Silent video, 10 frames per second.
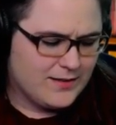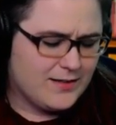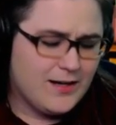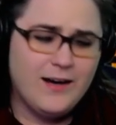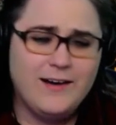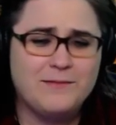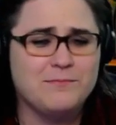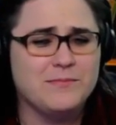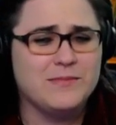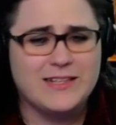
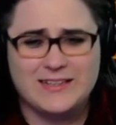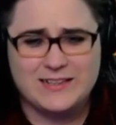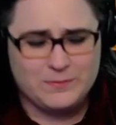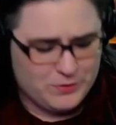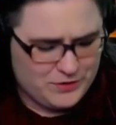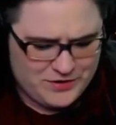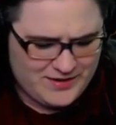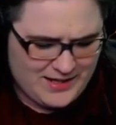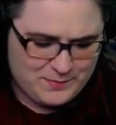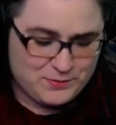"Come, little
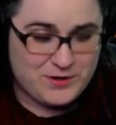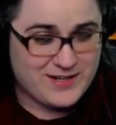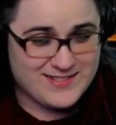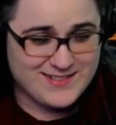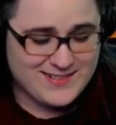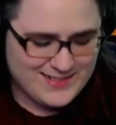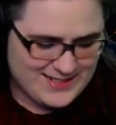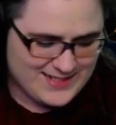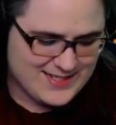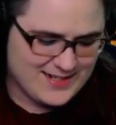birthday present,"
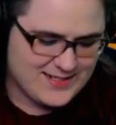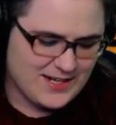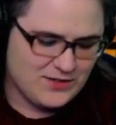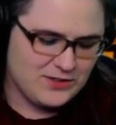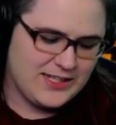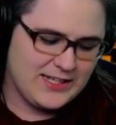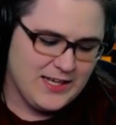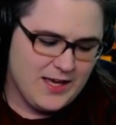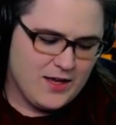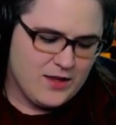he said tenderly.
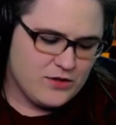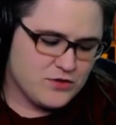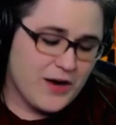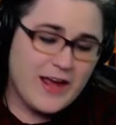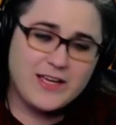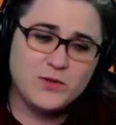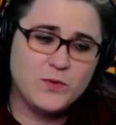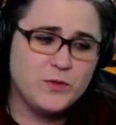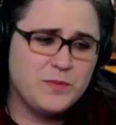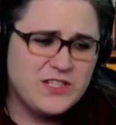"The dragon
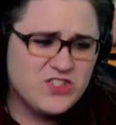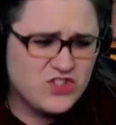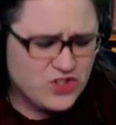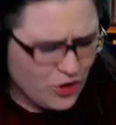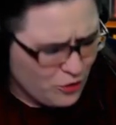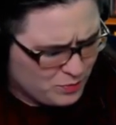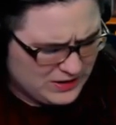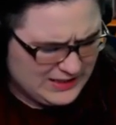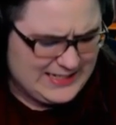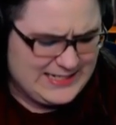will be so
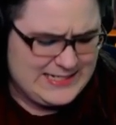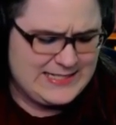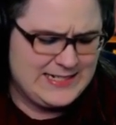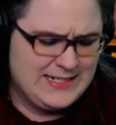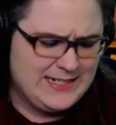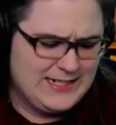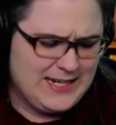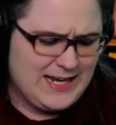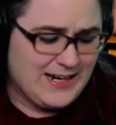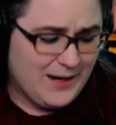pleased.
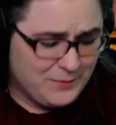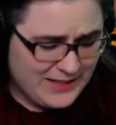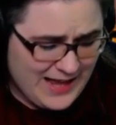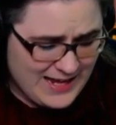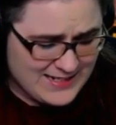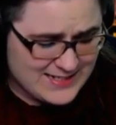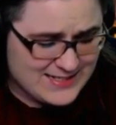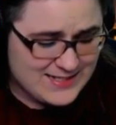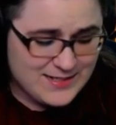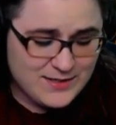And I'm glad to
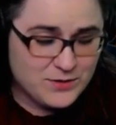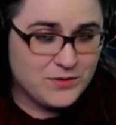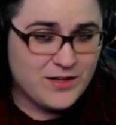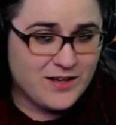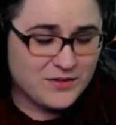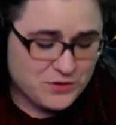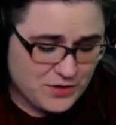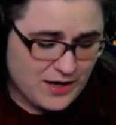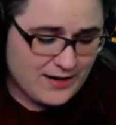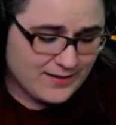see you're not
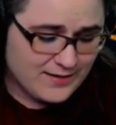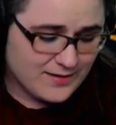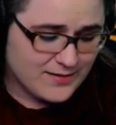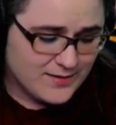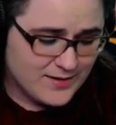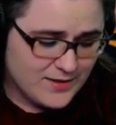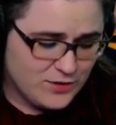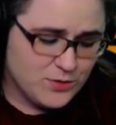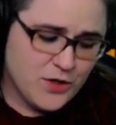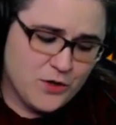crying.
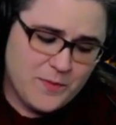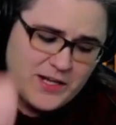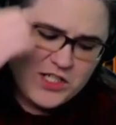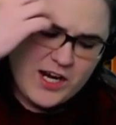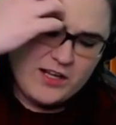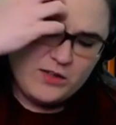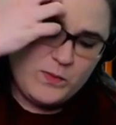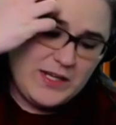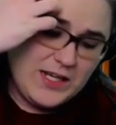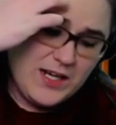You know, my child,
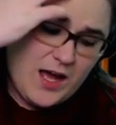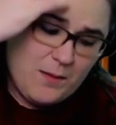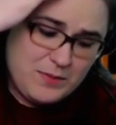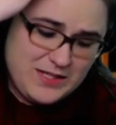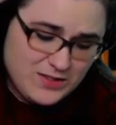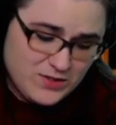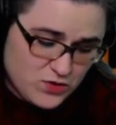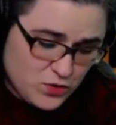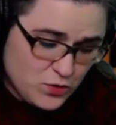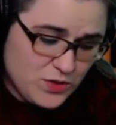we cannot begin
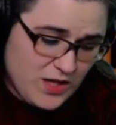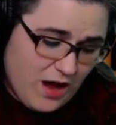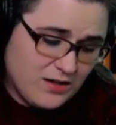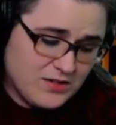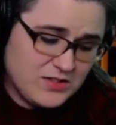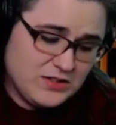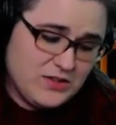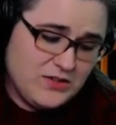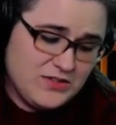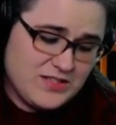too young to
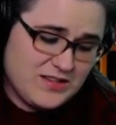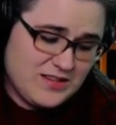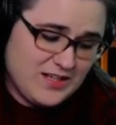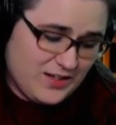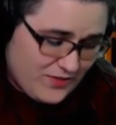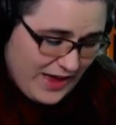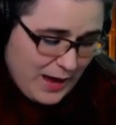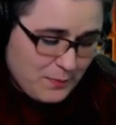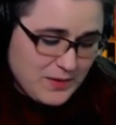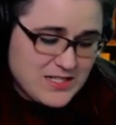learn to think of the
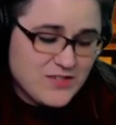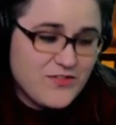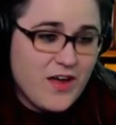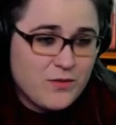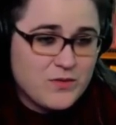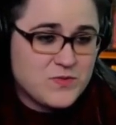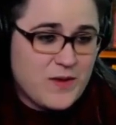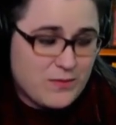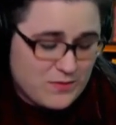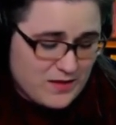happiness of others
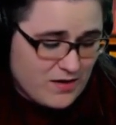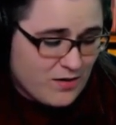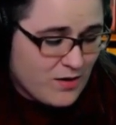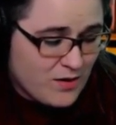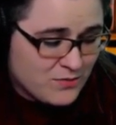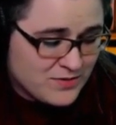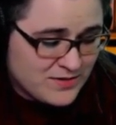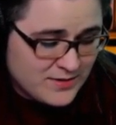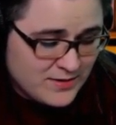rather than our own.